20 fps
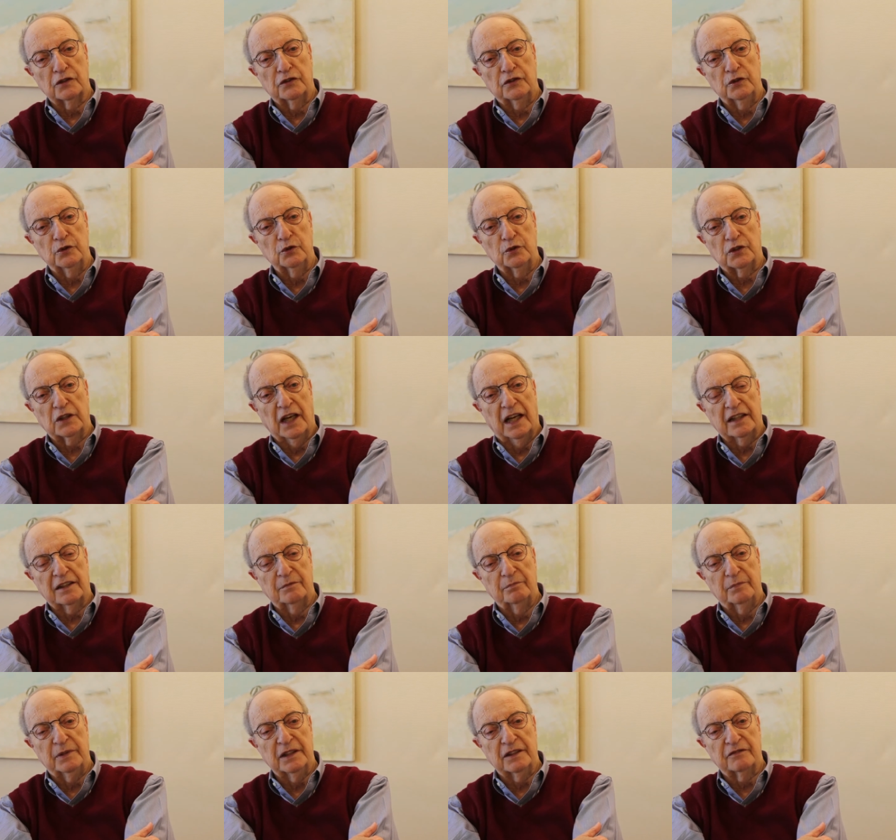Jews
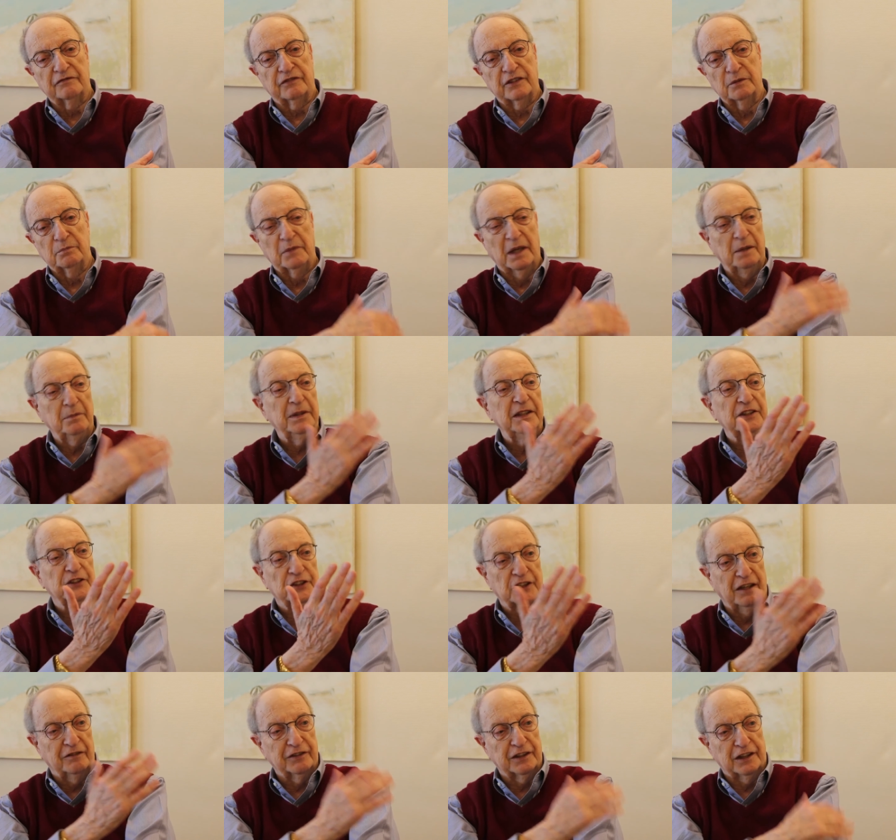hadn't been for maybe
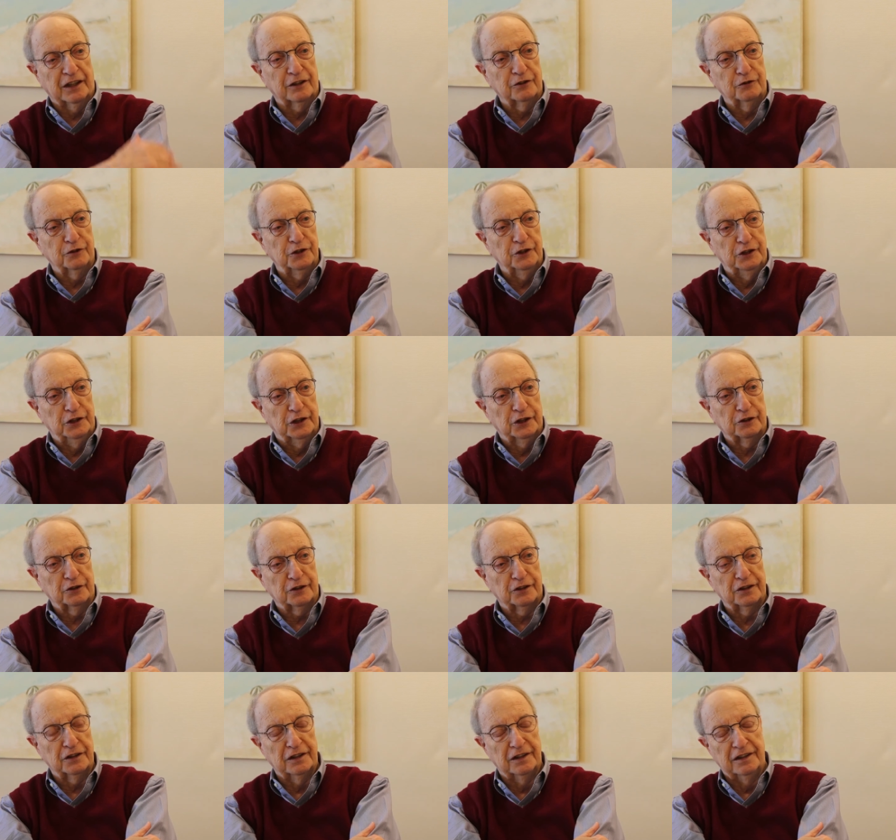700
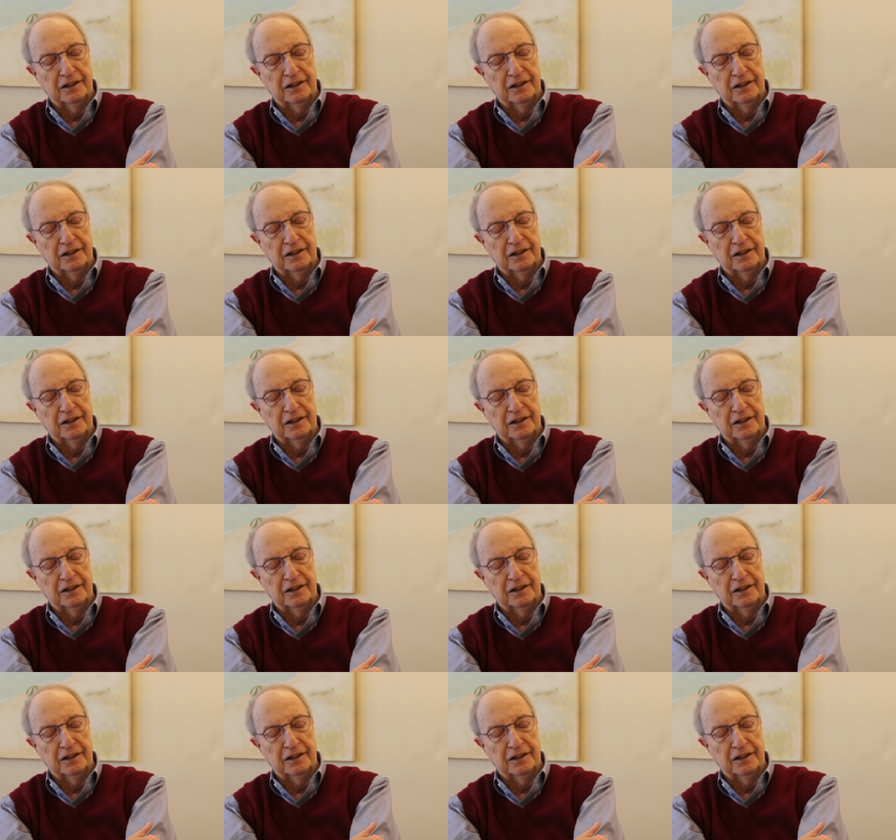years.